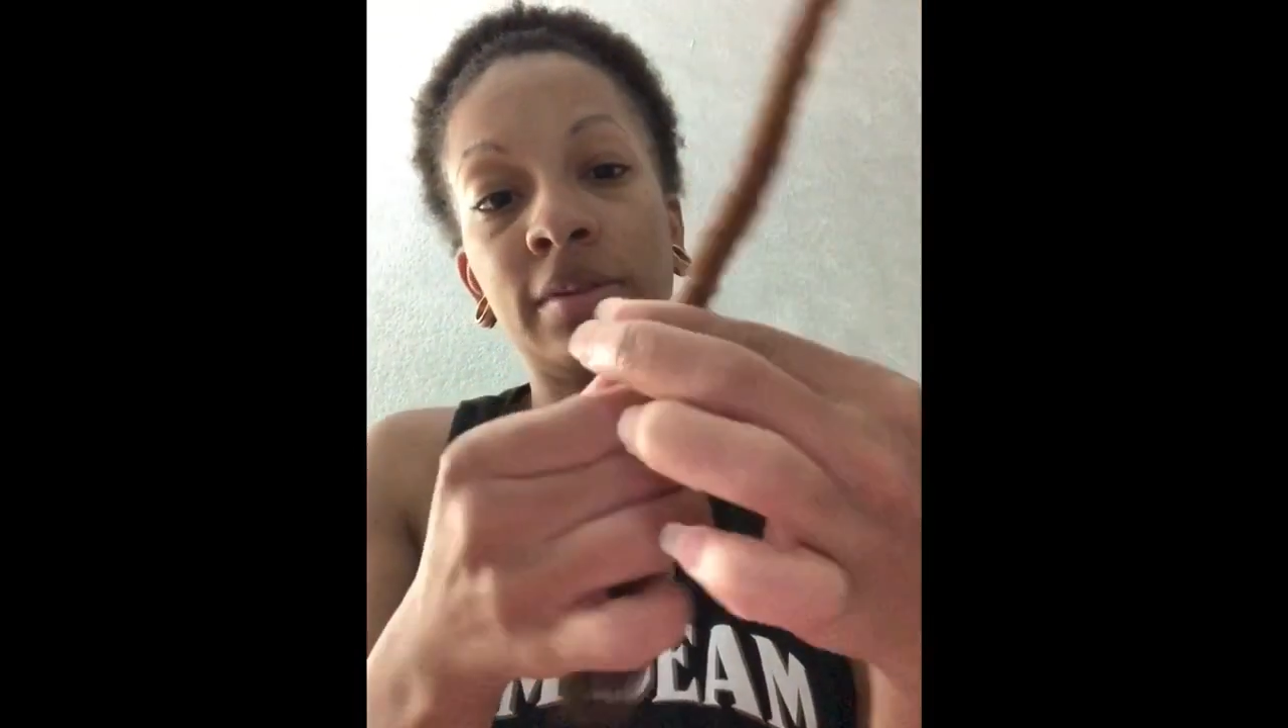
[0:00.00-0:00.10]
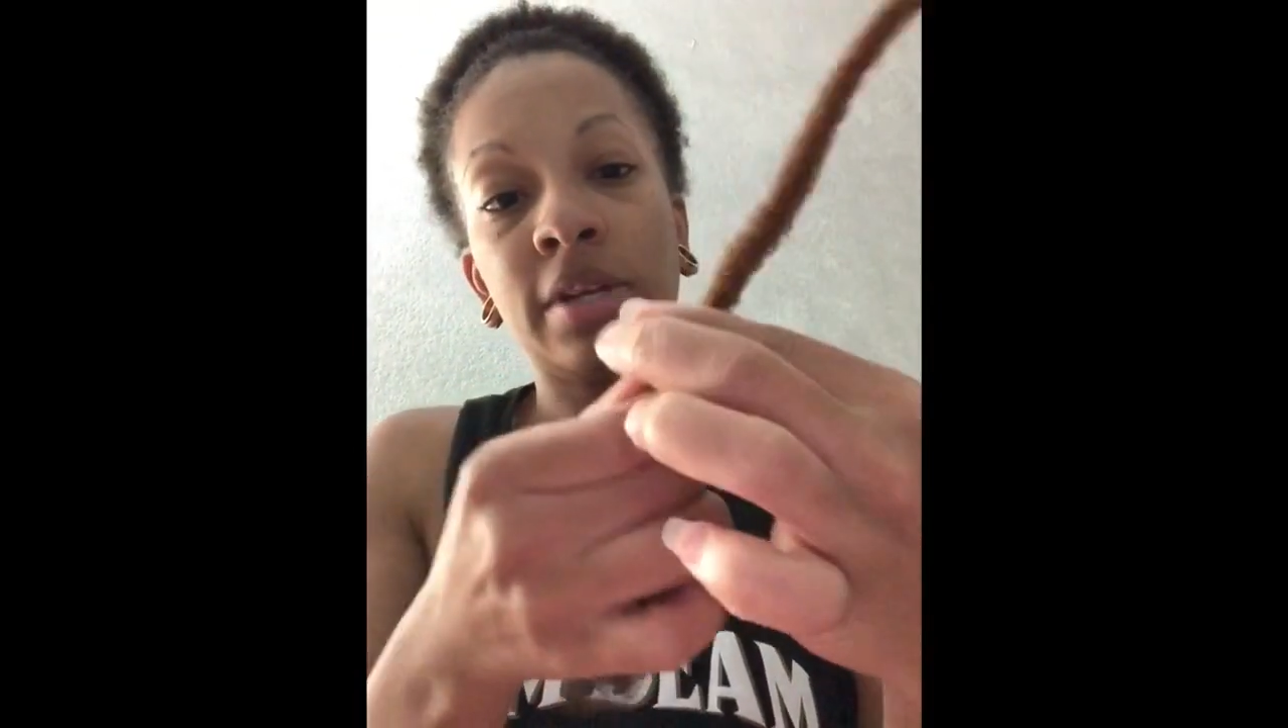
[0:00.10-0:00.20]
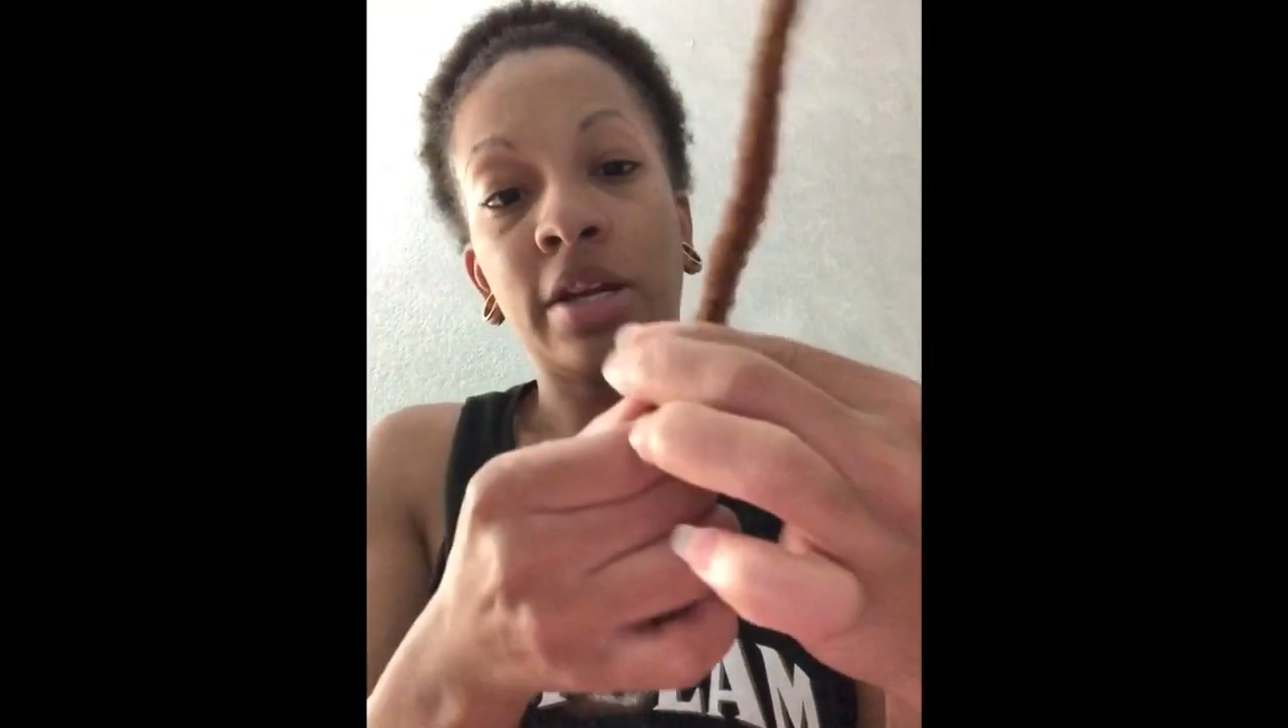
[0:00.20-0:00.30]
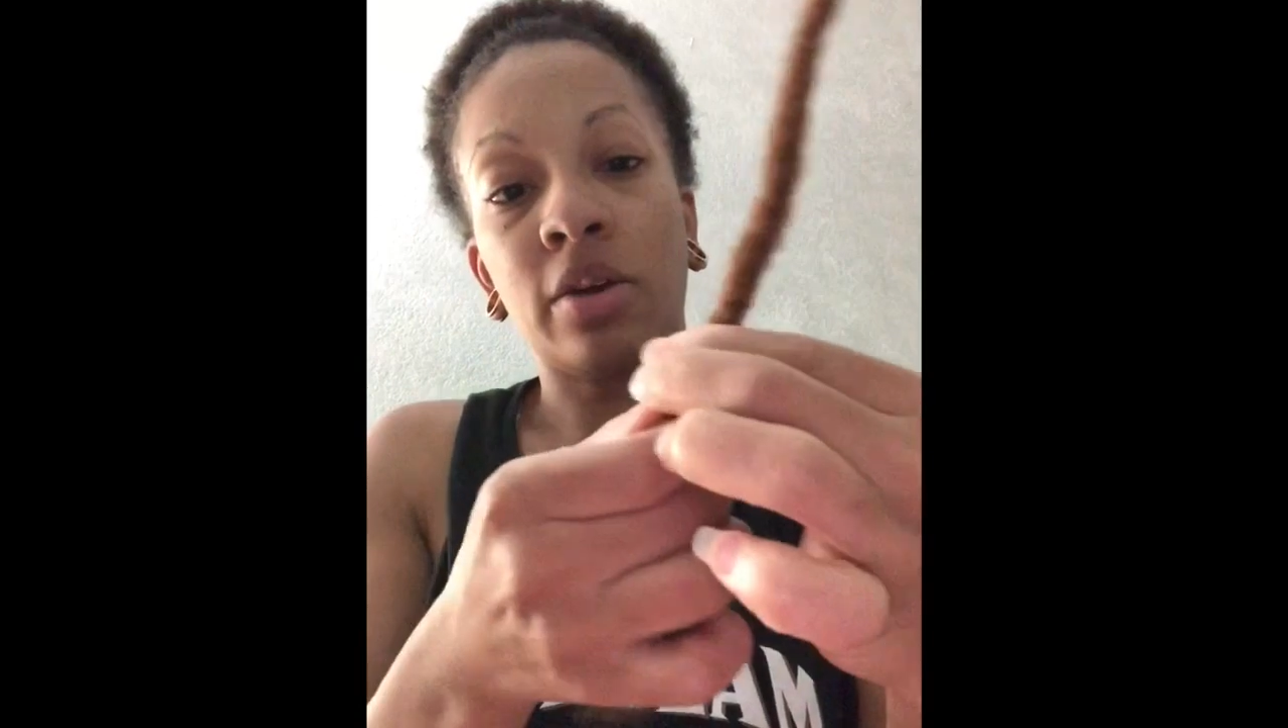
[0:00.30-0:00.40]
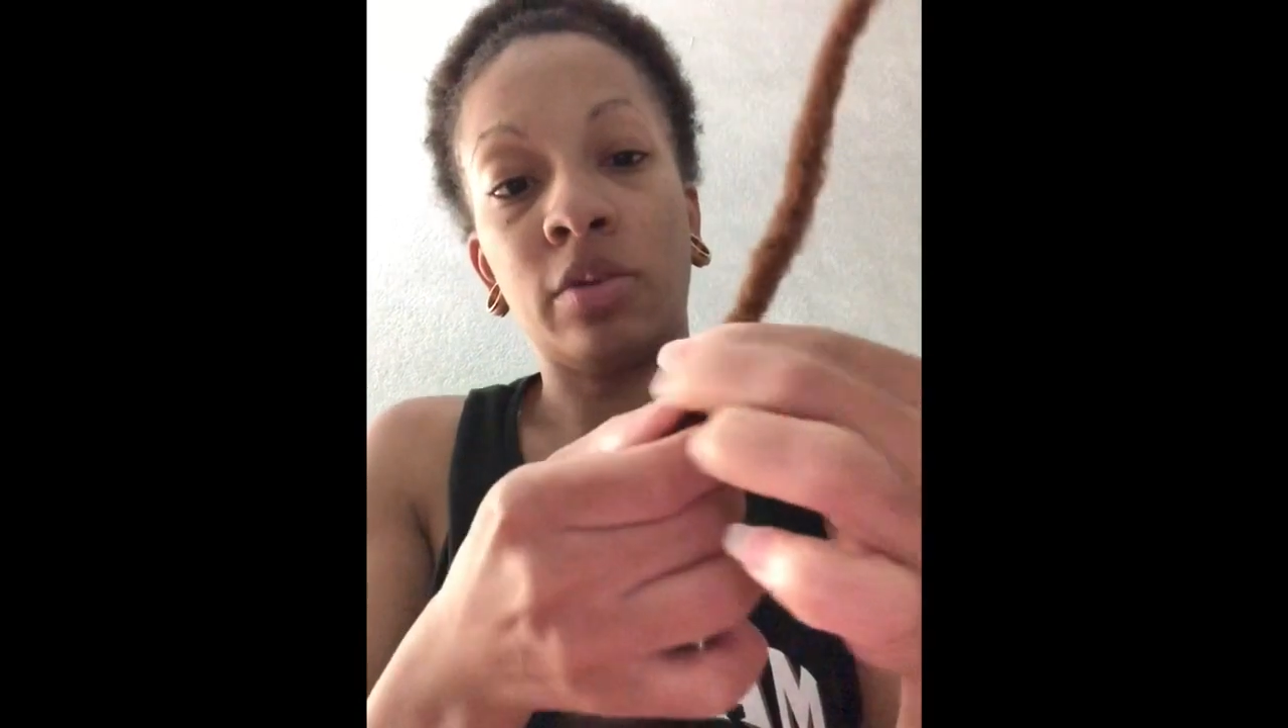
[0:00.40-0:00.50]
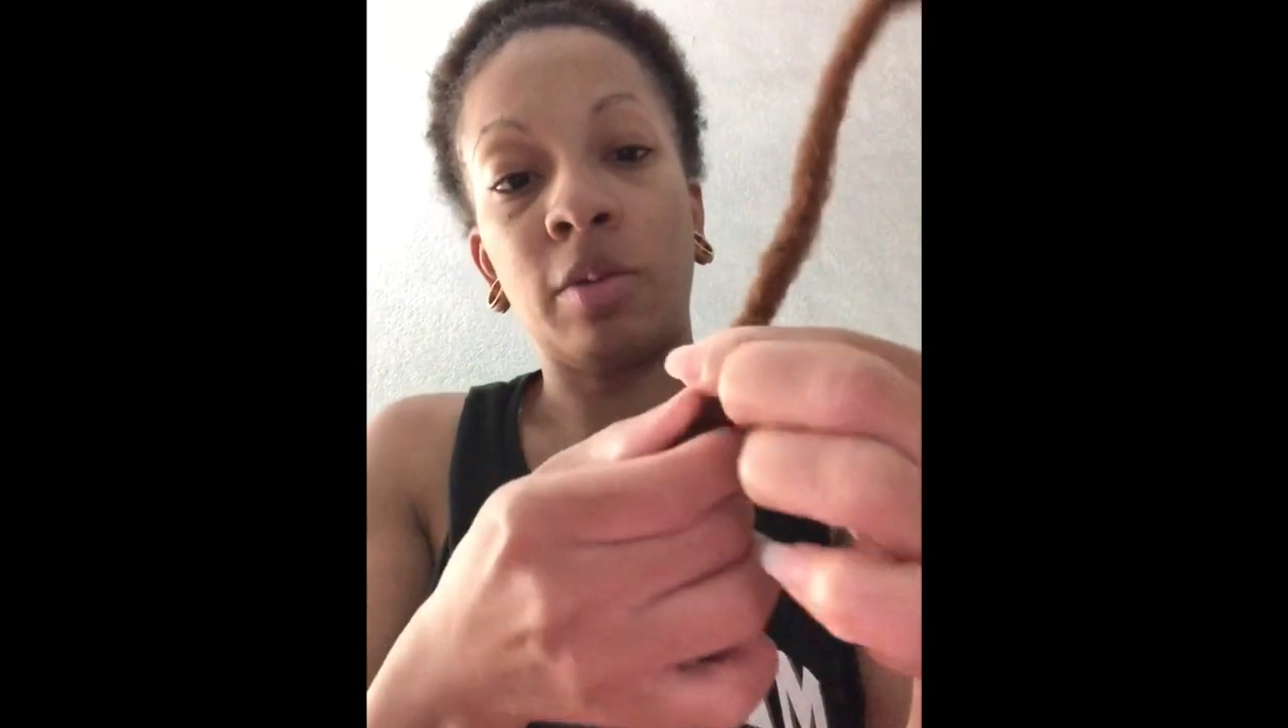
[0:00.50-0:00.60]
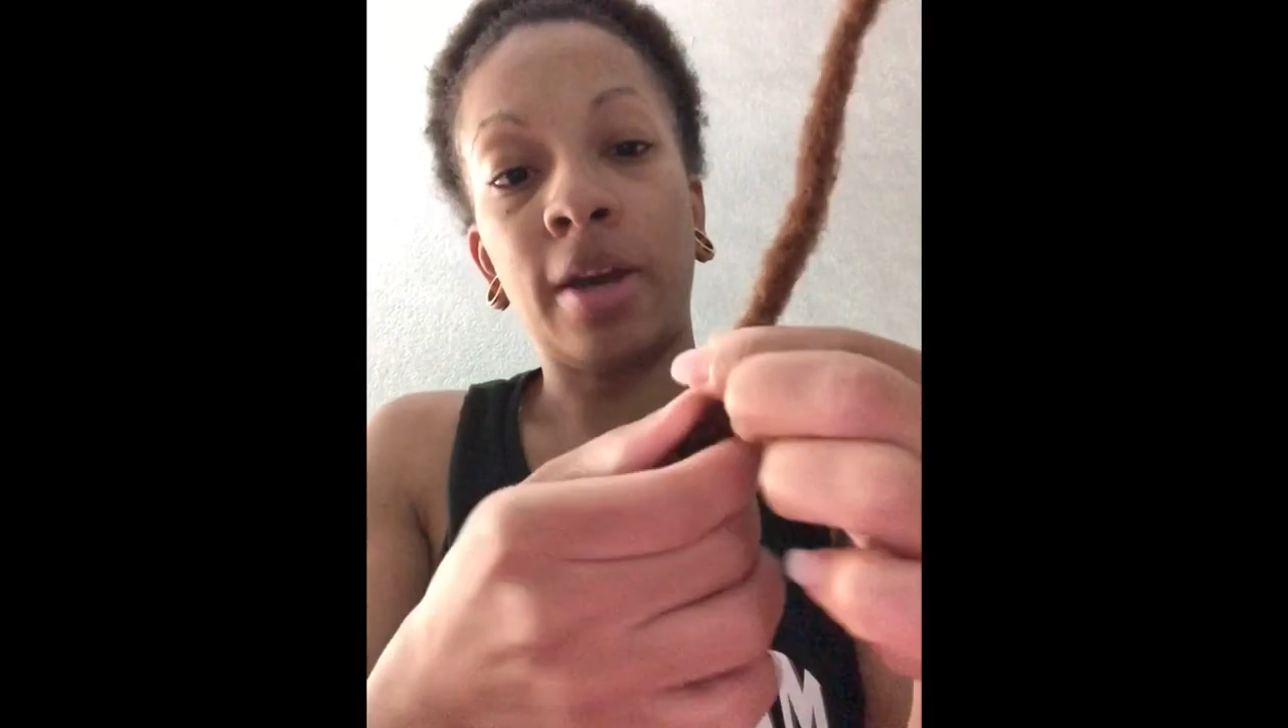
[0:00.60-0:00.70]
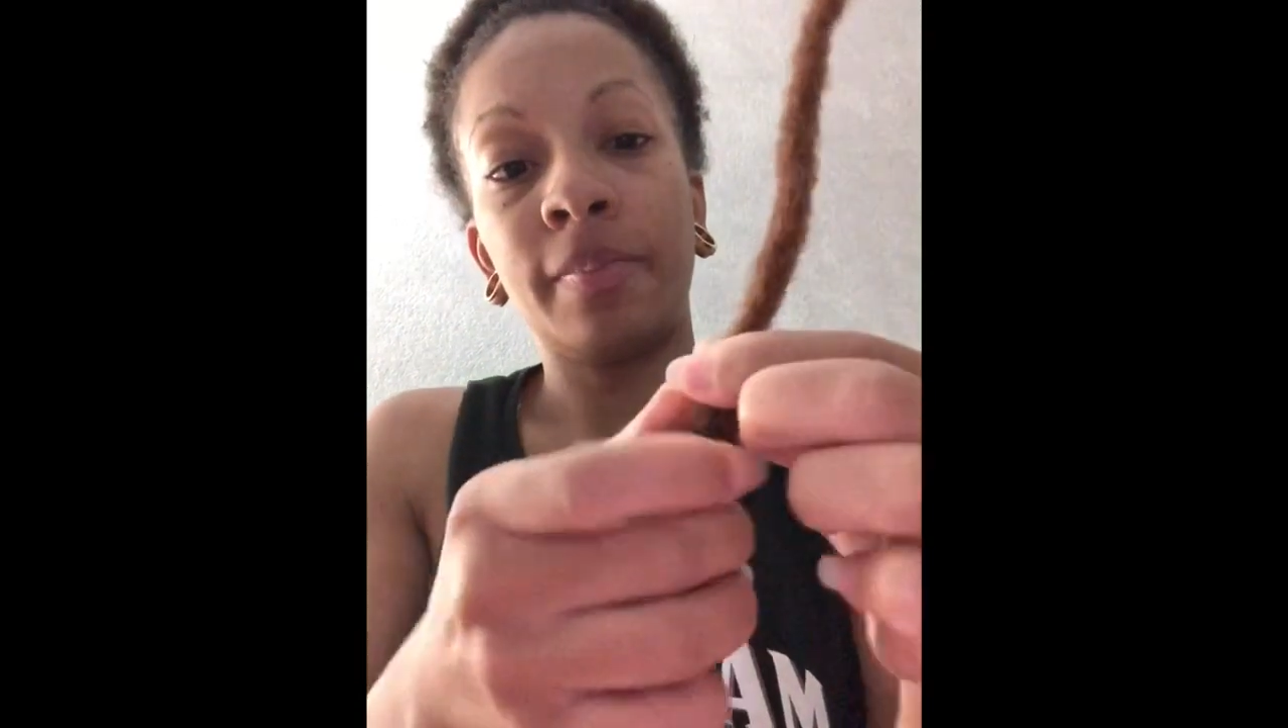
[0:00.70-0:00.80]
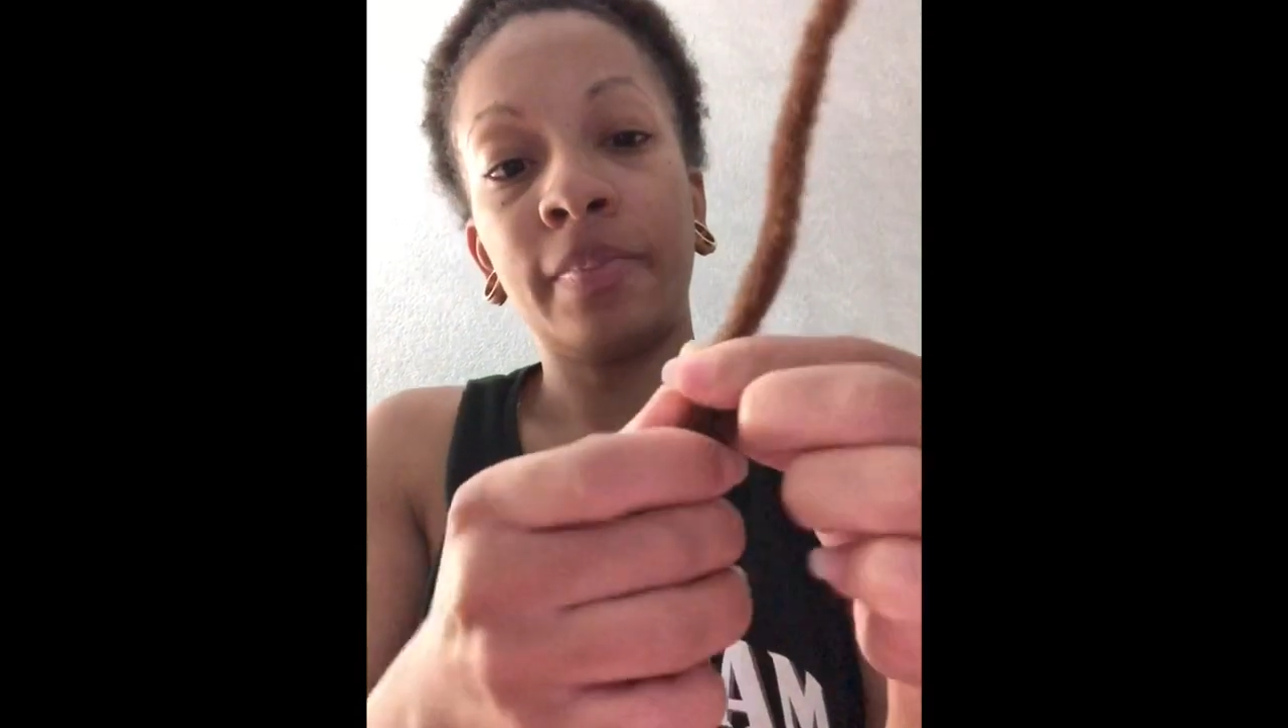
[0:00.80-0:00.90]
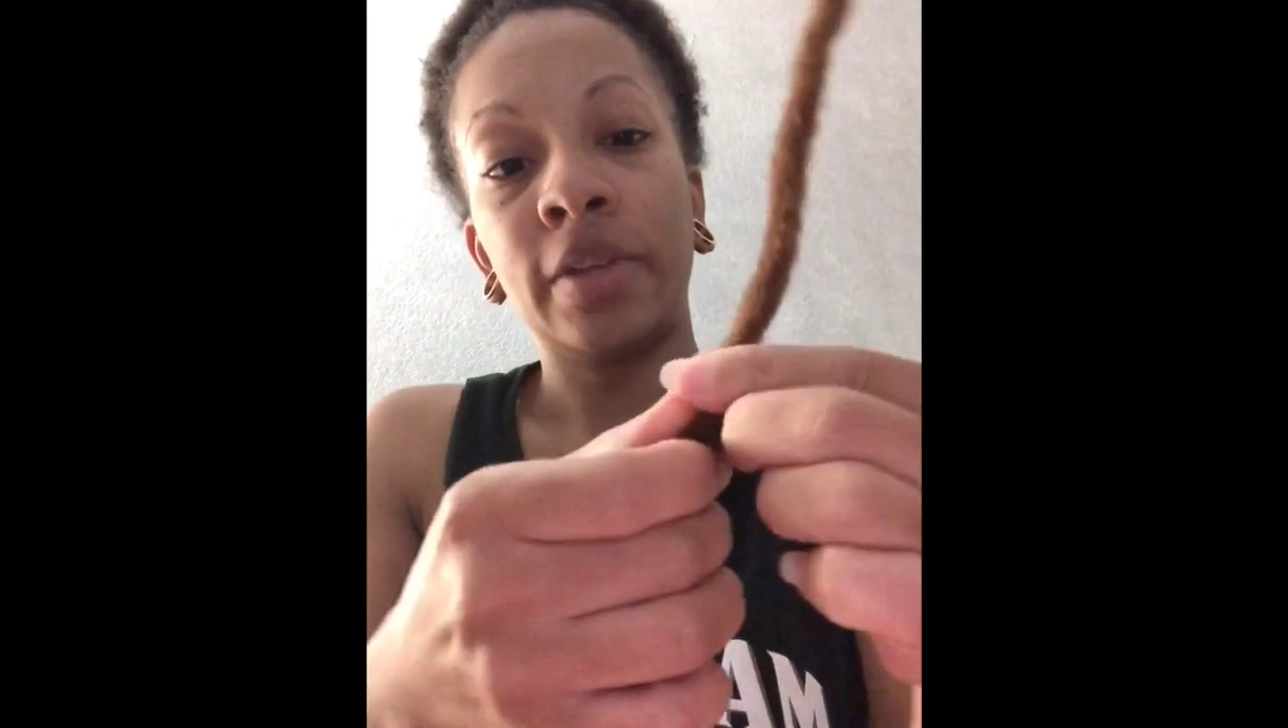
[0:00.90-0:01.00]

all the way.